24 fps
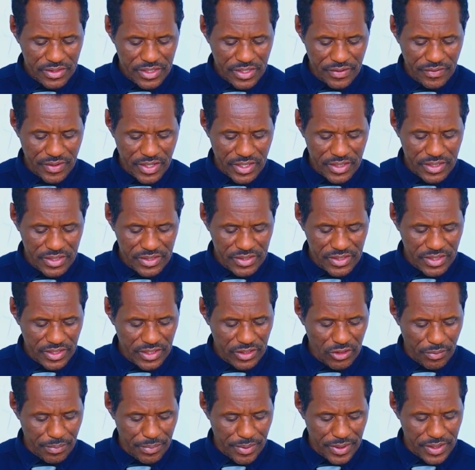Several
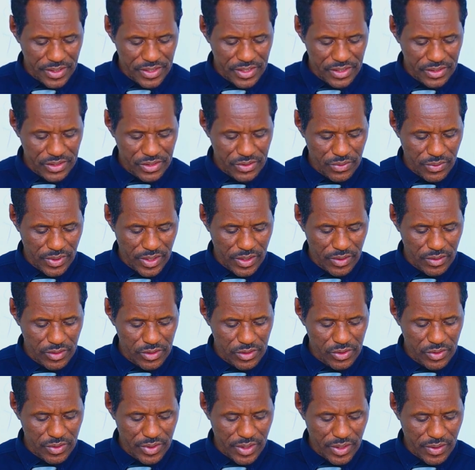distinct operations were
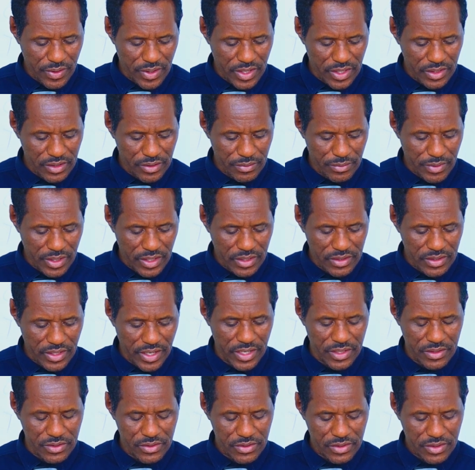also required to make the
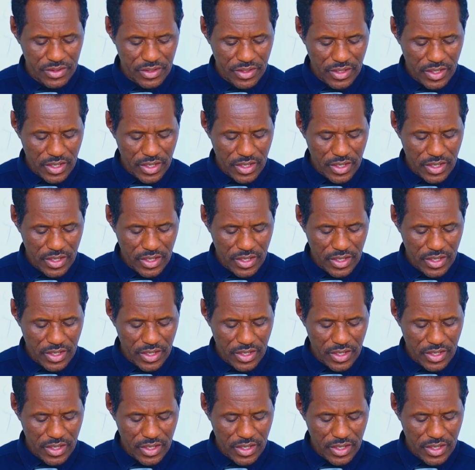heads.